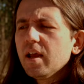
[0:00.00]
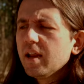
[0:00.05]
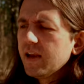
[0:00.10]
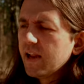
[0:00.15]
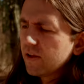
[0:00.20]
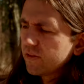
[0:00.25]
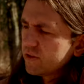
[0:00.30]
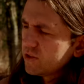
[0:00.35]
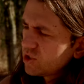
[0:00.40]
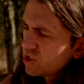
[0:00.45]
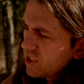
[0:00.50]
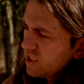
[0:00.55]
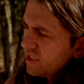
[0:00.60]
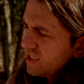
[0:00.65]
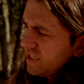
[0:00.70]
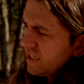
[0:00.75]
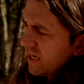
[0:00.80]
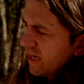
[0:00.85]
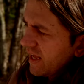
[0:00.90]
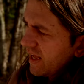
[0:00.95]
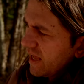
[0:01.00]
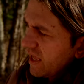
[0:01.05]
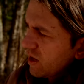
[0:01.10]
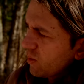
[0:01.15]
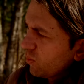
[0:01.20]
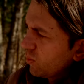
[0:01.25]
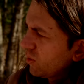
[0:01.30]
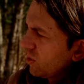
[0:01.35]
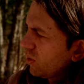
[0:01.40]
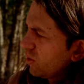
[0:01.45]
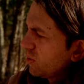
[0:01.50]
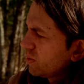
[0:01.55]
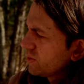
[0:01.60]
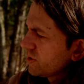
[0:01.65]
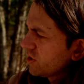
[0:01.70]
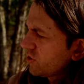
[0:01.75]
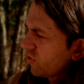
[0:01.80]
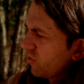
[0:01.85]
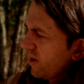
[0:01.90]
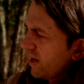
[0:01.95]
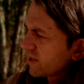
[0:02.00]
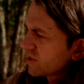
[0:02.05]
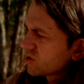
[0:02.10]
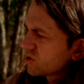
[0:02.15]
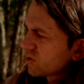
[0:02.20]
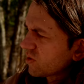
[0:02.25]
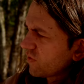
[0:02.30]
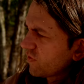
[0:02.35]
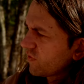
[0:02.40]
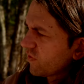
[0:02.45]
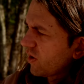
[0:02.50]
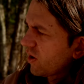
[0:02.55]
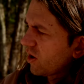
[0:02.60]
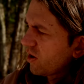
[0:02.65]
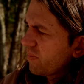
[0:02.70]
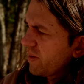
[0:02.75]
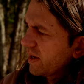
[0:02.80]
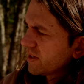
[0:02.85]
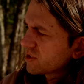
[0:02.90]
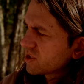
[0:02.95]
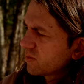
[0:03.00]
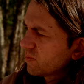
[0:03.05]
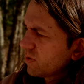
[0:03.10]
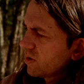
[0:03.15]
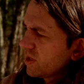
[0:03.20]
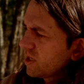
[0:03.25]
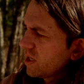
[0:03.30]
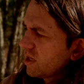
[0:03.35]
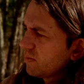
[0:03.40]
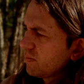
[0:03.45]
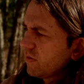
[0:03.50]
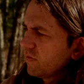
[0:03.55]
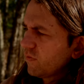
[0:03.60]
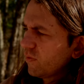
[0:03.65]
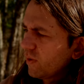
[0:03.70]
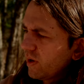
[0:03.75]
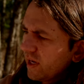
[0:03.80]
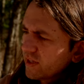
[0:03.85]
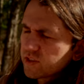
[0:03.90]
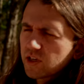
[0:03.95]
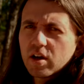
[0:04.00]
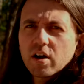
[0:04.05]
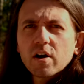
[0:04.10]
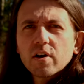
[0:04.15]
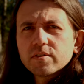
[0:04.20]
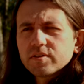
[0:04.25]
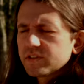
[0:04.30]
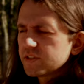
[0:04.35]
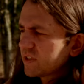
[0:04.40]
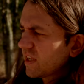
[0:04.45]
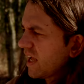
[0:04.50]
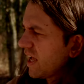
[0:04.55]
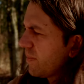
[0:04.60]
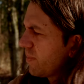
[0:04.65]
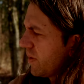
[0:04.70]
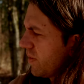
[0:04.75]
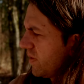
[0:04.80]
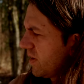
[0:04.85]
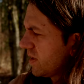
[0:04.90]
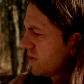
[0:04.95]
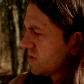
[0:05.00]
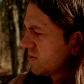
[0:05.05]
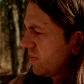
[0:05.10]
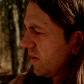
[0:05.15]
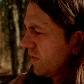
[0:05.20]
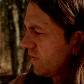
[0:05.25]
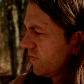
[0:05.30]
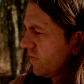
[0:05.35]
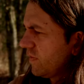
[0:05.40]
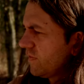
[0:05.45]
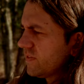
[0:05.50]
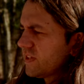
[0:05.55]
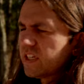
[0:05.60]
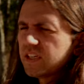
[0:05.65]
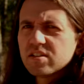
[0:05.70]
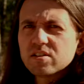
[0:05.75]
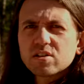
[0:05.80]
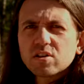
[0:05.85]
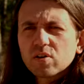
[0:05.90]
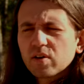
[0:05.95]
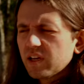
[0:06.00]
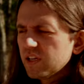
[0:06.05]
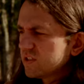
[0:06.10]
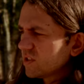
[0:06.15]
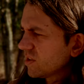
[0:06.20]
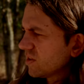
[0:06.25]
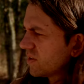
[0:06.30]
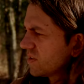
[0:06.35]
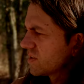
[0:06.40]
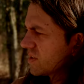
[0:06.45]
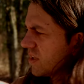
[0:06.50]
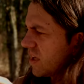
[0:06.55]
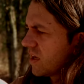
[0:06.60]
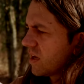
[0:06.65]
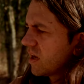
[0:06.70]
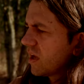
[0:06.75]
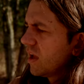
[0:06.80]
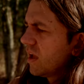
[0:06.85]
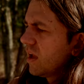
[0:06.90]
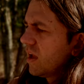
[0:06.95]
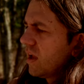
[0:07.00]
Now the GTI will only track so far past the meridian before it has a hard stop. I think it's about 15 degrees it looks like.